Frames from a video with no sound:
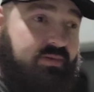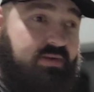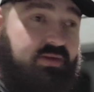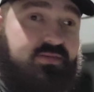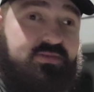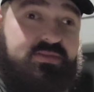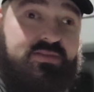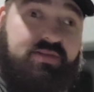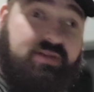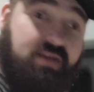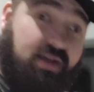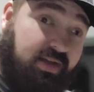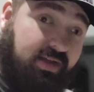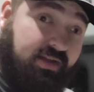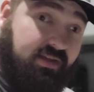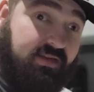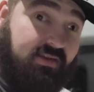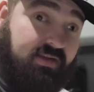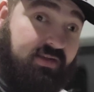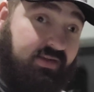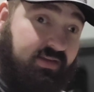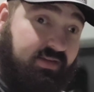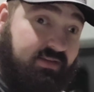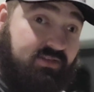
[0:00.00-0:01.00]
tonight,
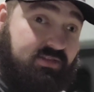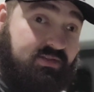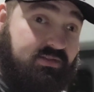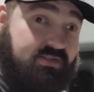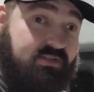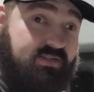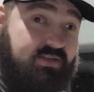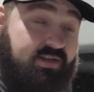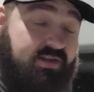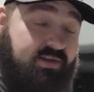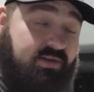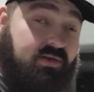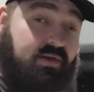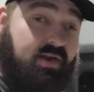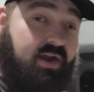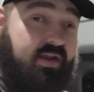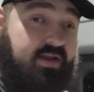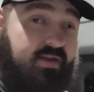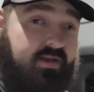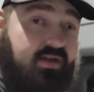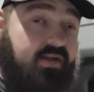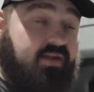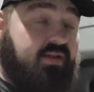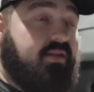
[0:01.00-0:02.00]
I guess you could say, or at
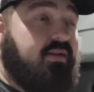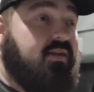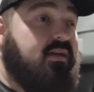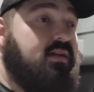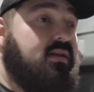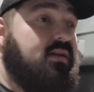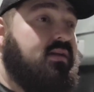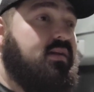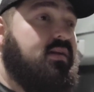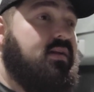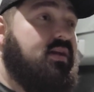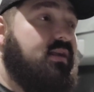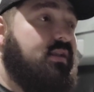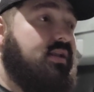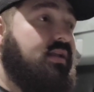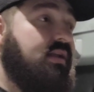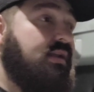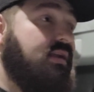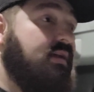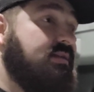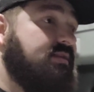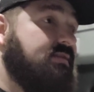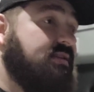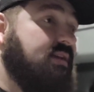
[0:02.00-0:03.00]
night. And he
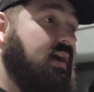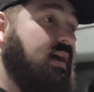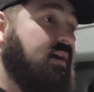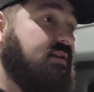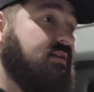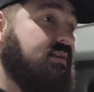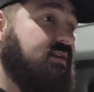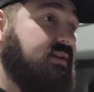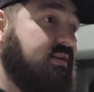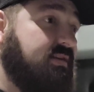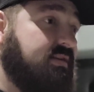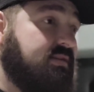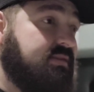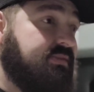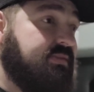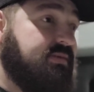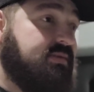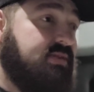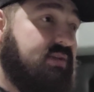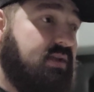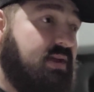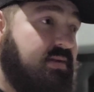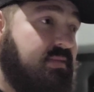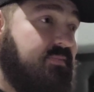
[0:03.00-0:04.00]
needs to actually get some
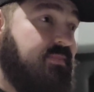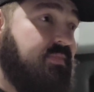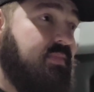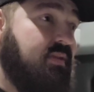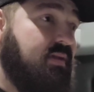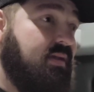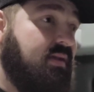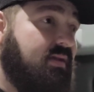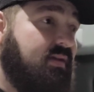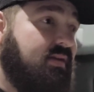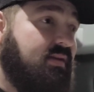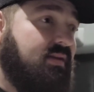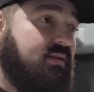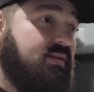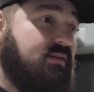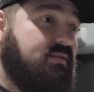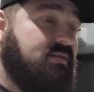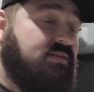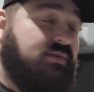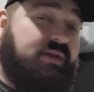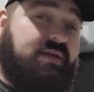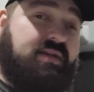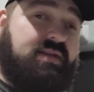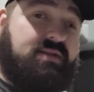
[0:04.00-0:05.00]
sleep
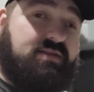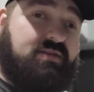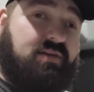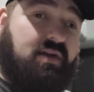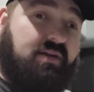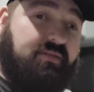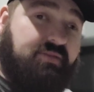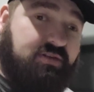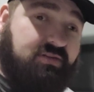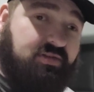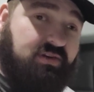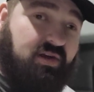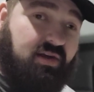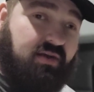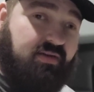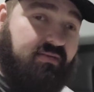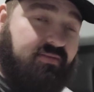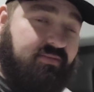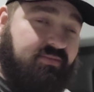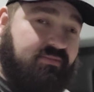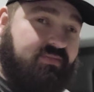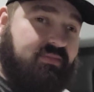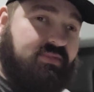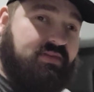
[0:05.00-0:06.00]
so he can drive a truck.
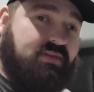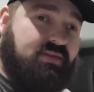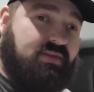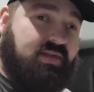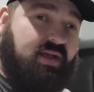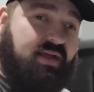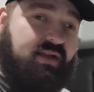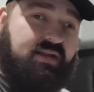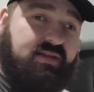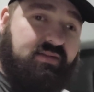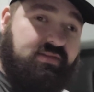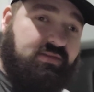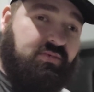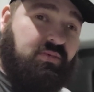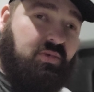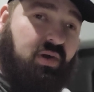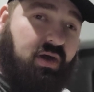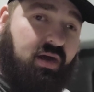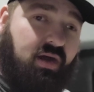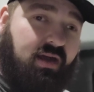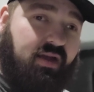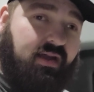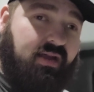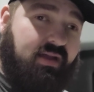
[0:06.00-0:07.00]
So that is
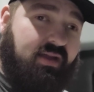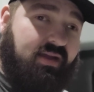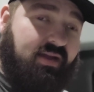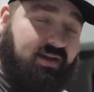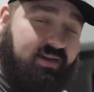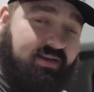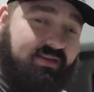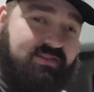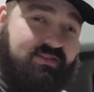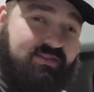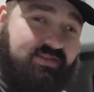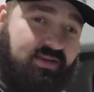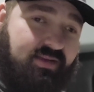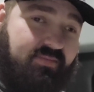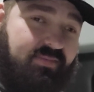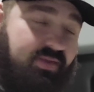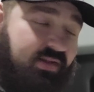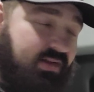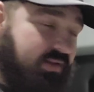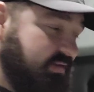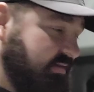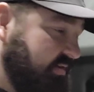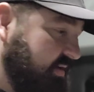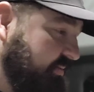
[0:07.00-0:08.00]
why I slept
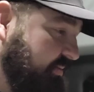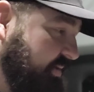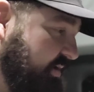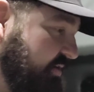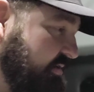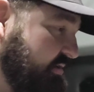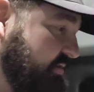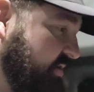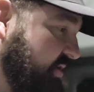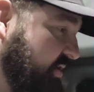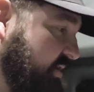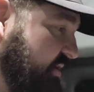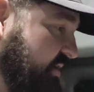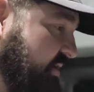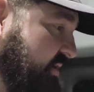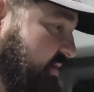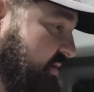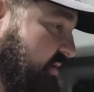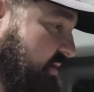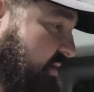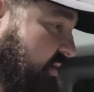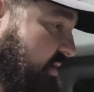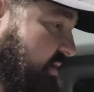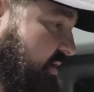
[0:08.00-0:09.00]
in the semi truck.
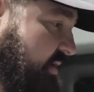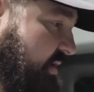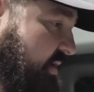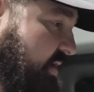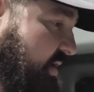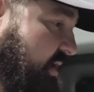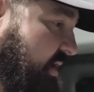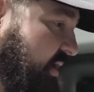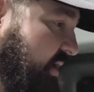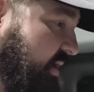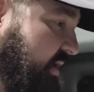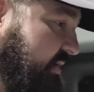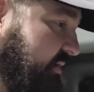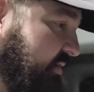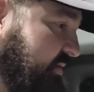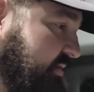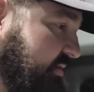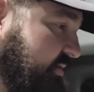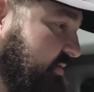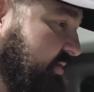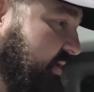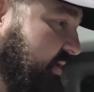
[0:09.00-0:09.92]
Uh, do